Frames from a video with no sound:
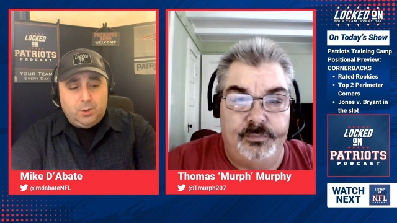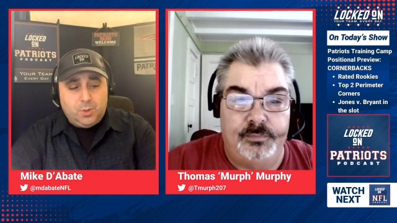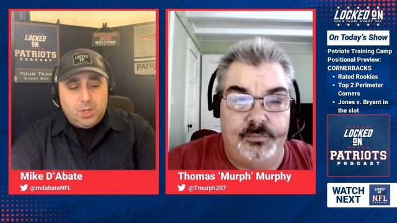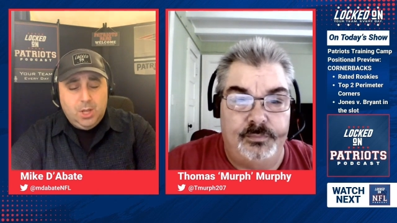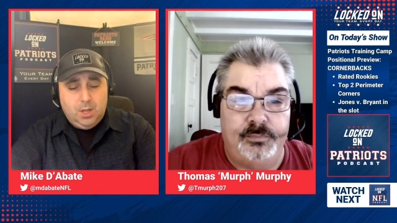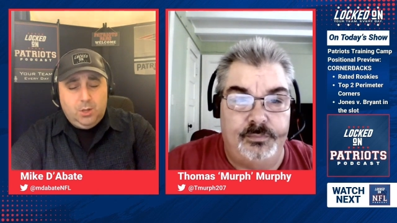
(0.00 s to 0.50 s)

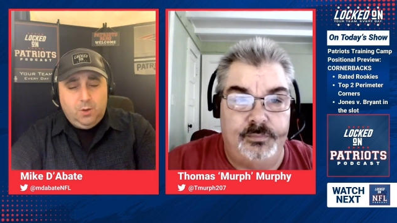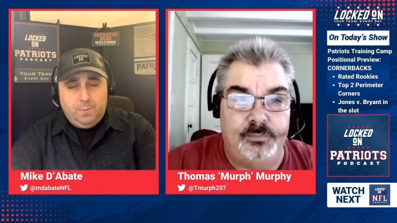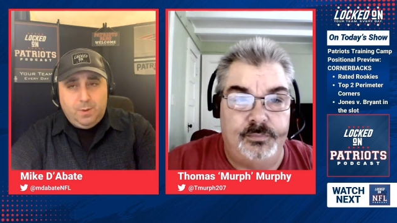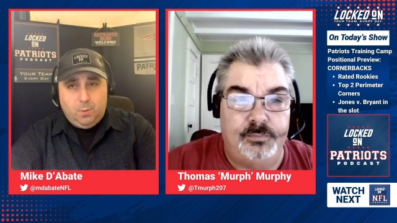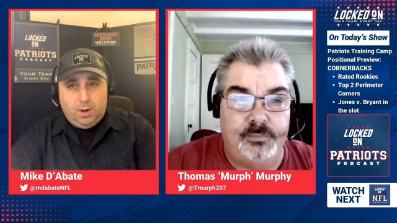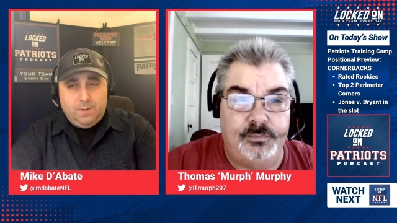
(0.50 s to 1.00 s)
Speaker 1: with a
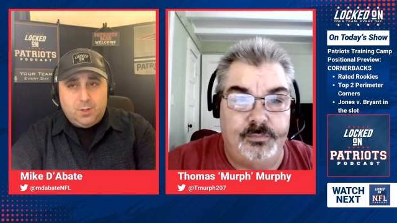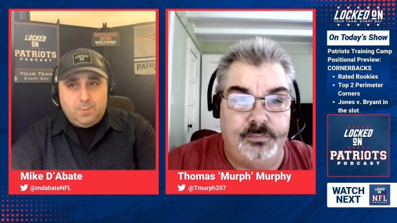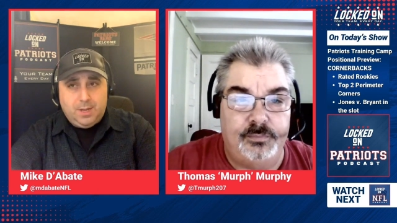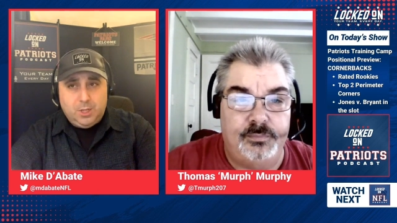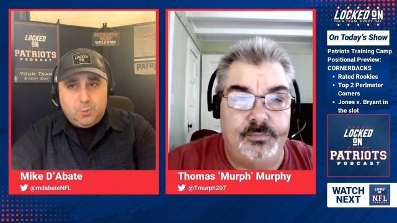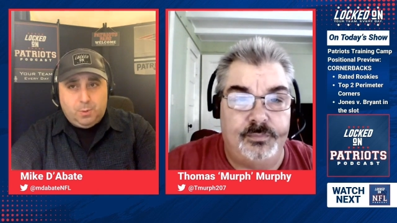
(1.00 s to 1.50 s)
question on Jack
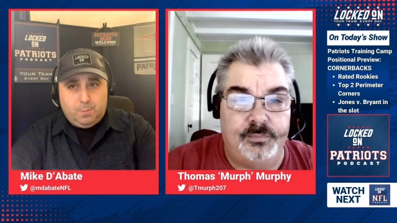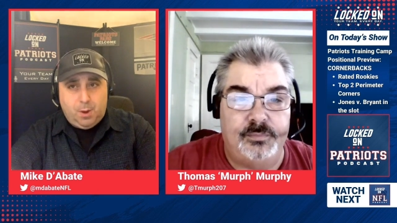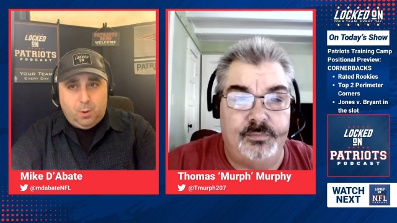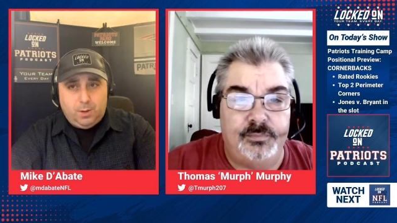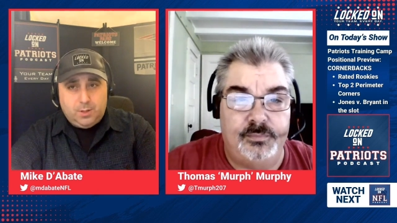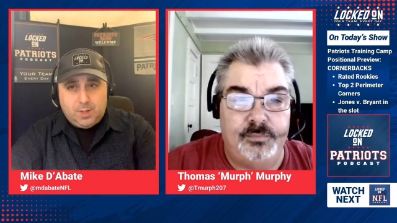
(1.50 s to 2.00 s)
Jones.
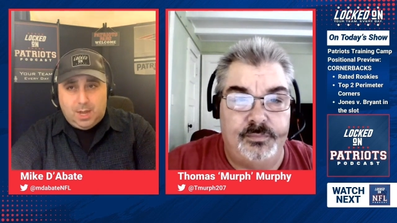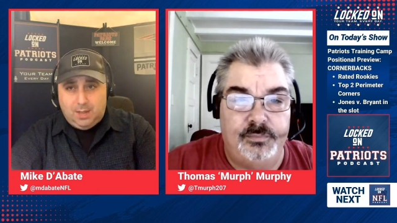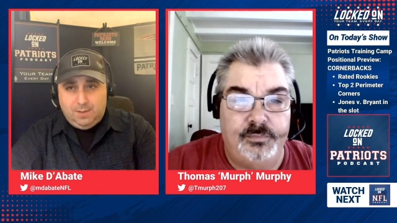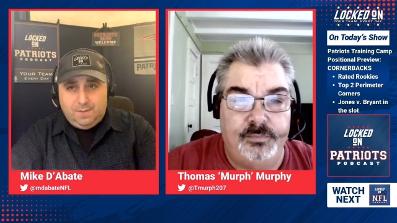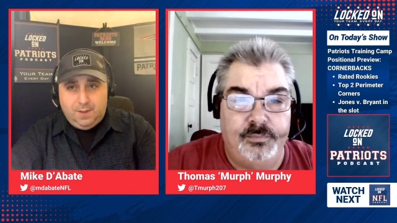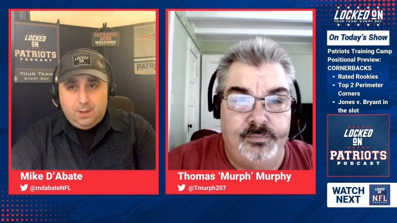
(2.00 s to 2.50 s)
You've been one
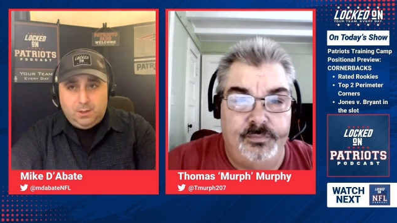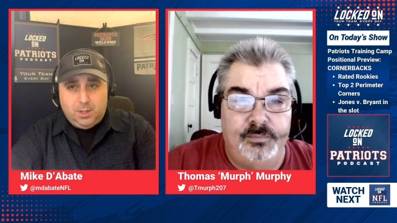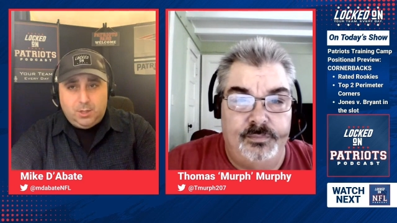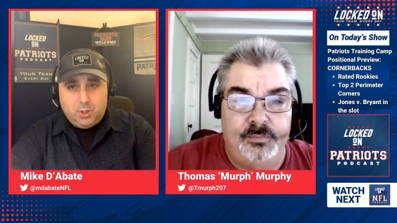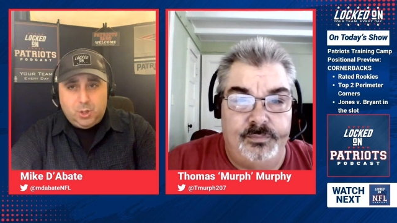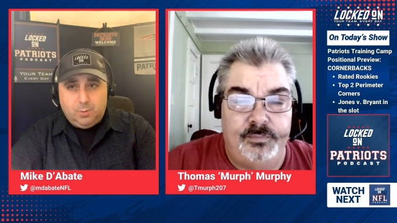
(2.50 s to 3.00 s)
of his biggest
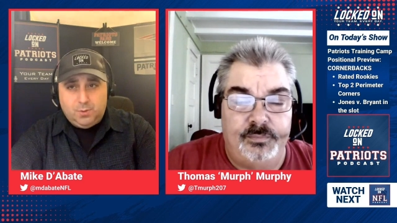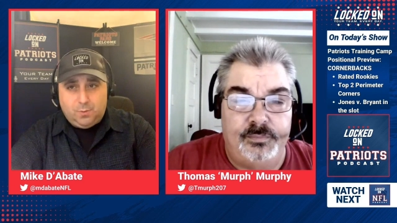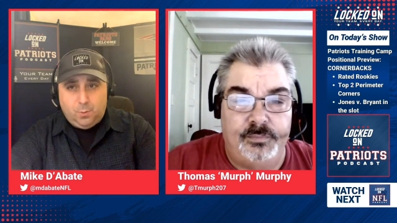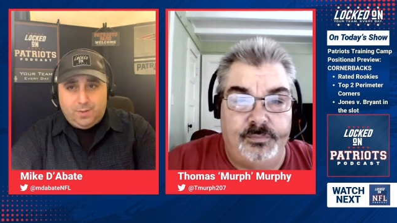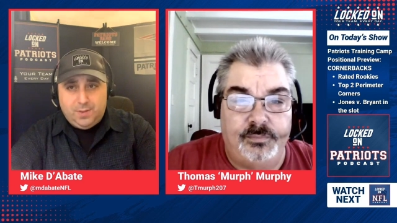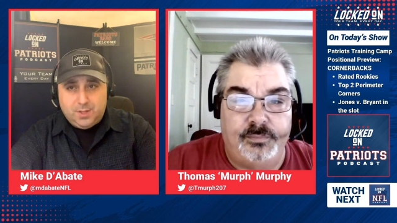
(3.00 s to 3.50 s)

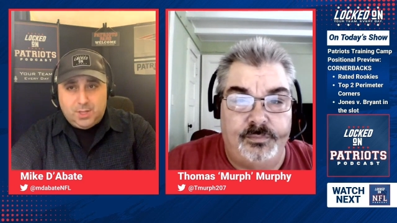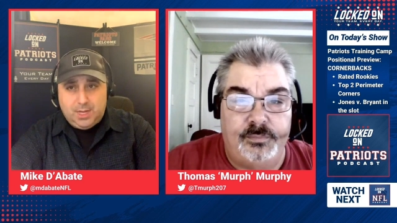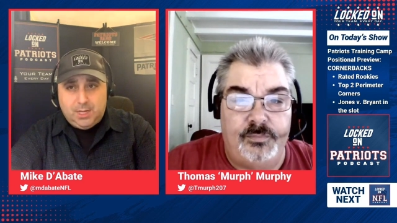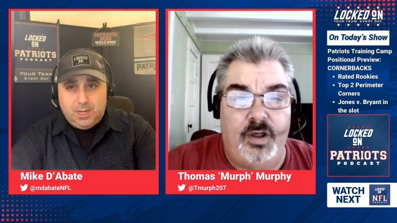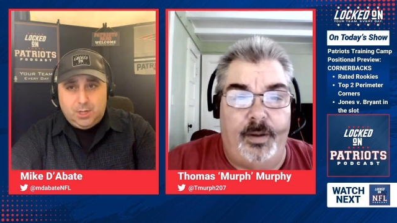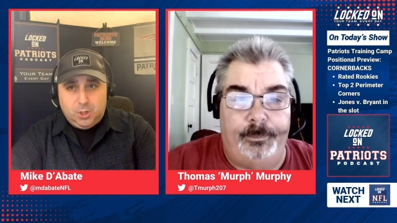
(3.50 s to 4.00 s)
proponents on the
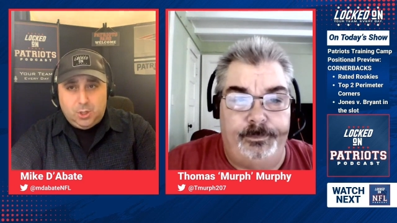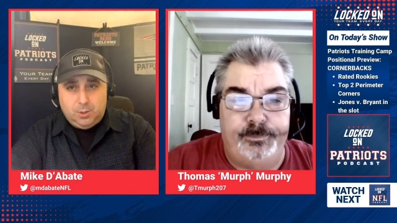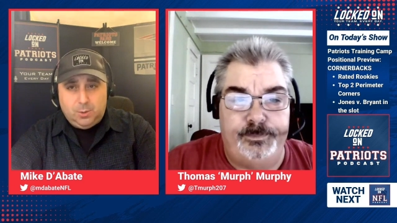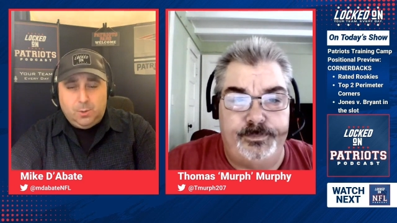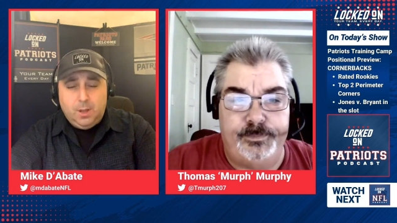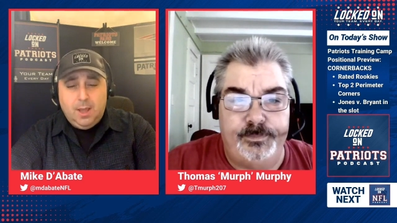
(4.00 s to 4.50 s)
field yep. in
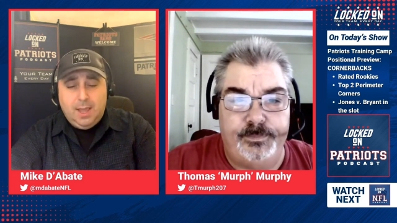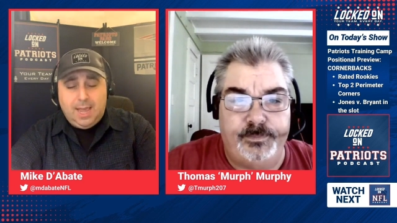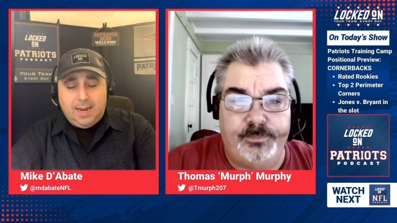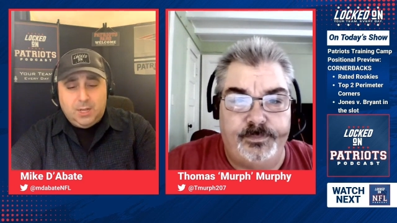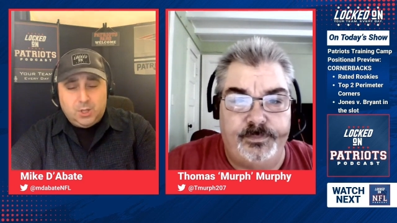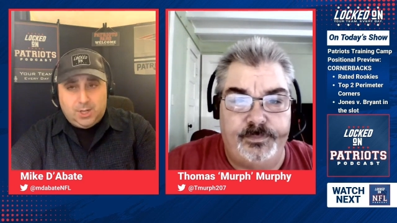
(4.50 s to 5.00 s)
terms of what this
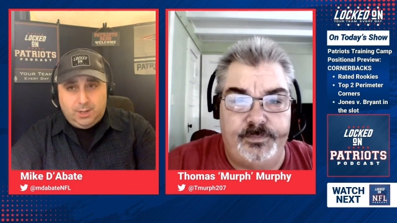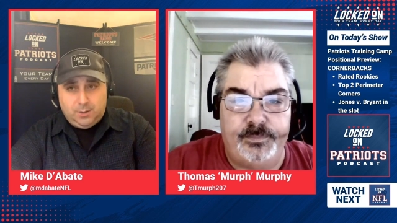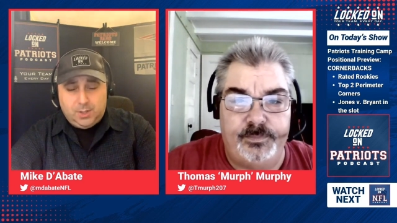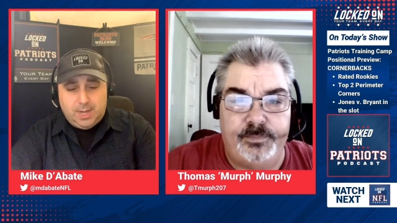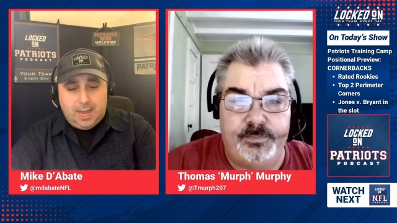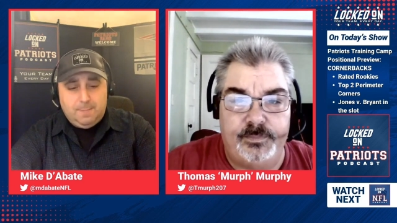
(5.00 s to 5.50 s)
kid can
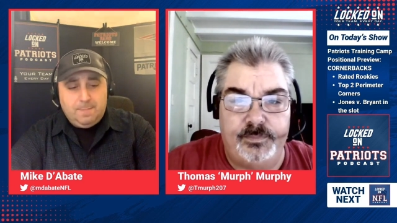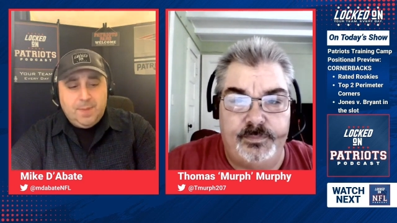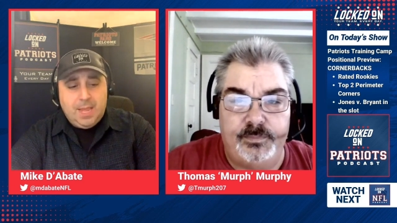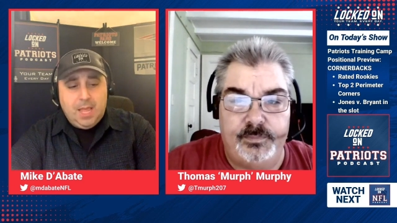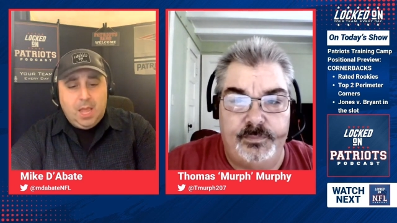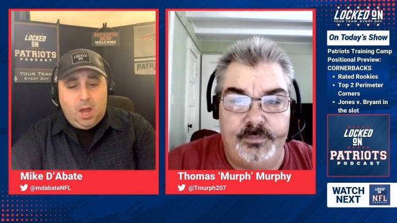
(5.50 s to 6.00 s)
do
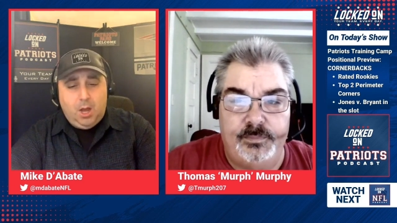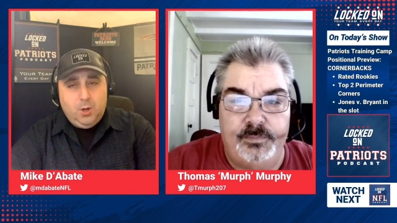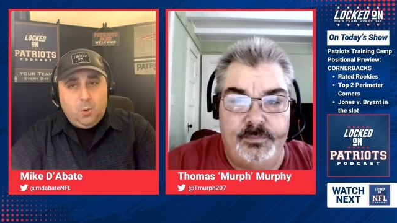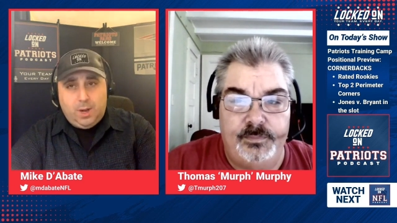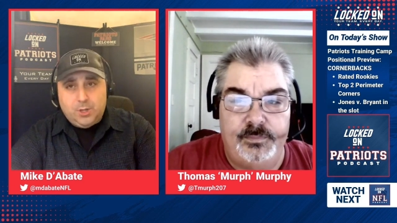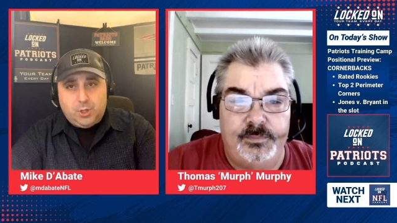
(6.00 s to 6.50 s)
and his skill
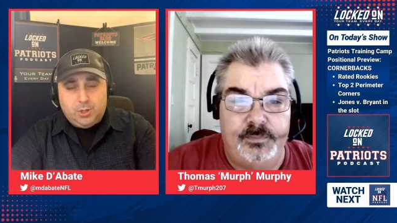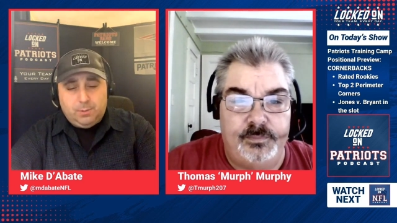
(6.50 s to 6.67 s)
set.